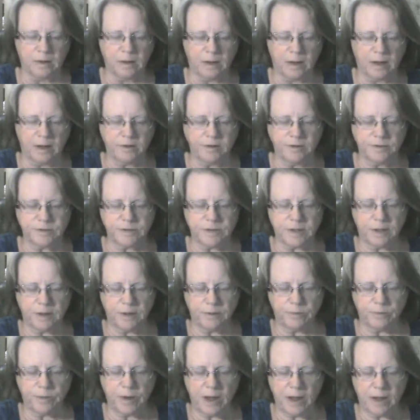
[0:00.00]
And you
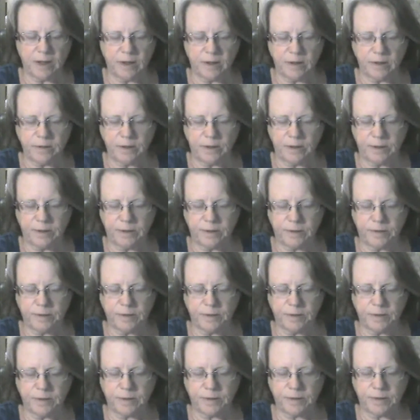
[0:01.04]
say, well,
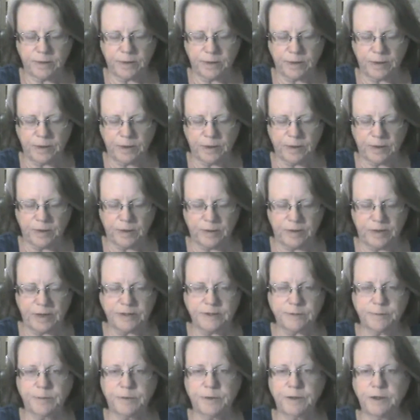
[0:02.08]

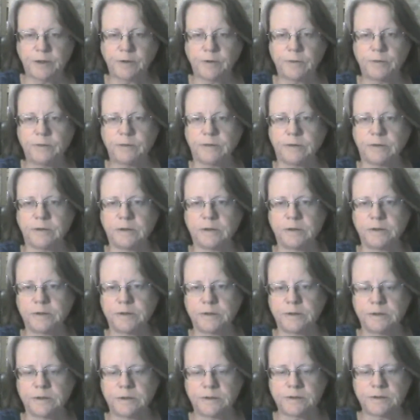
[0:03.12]
that's pretty cool.
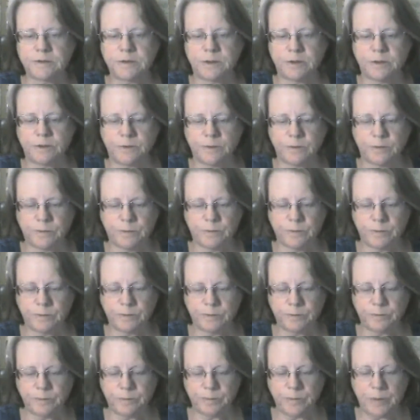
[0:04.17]
So
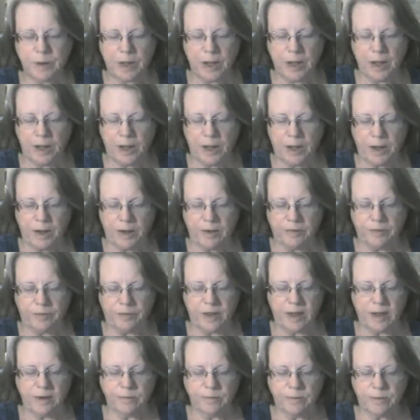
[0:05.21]

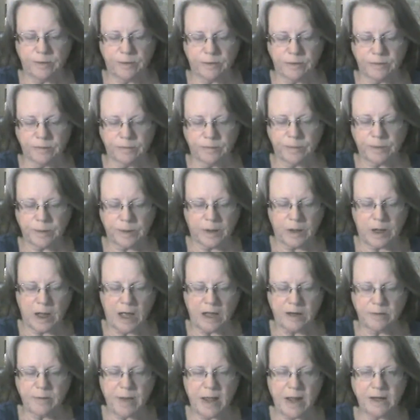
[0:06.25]
they will
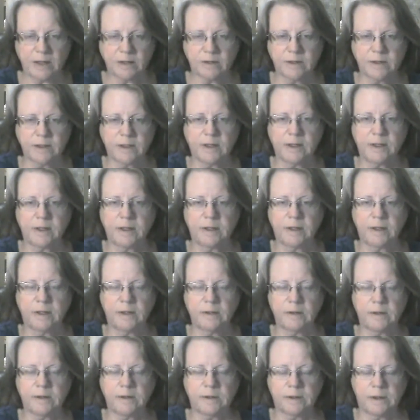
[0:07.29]
automatically get
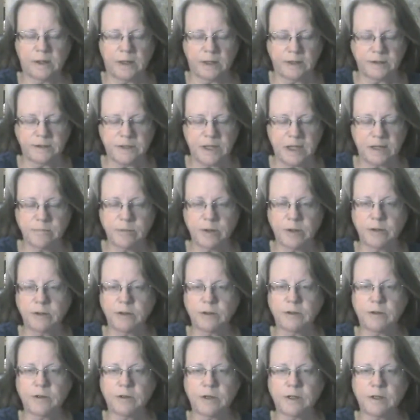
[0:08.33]
10
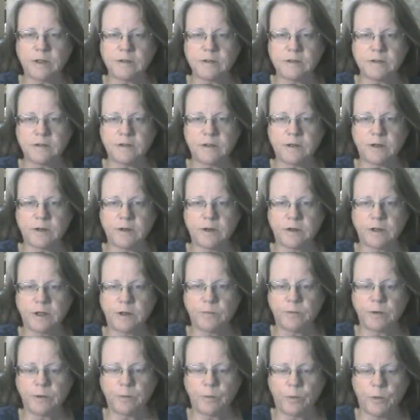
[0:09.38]
million cookies in their cookie
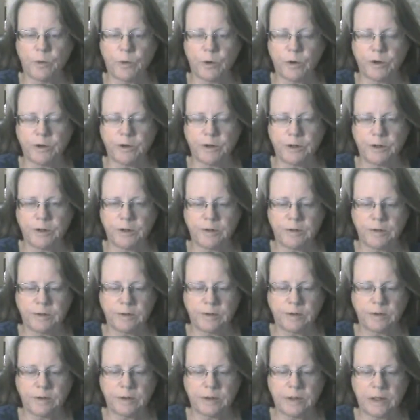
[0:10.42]
reward,
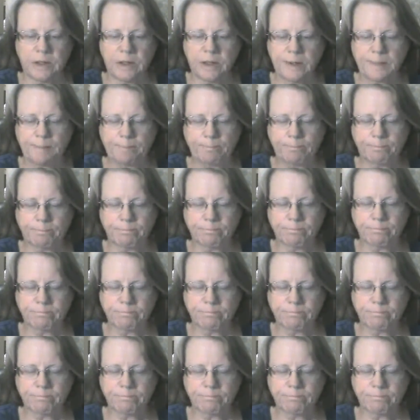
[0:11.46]
under